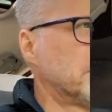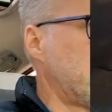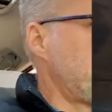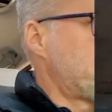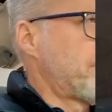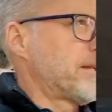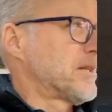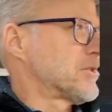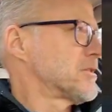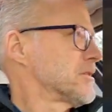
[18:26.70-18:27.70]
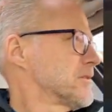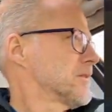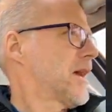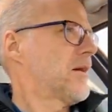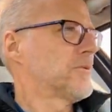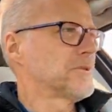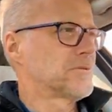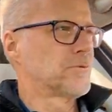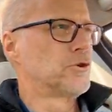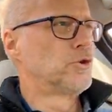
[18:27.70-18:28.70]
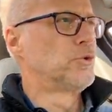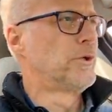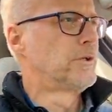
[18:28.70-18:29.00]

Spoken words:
I better pay attention. That was rude.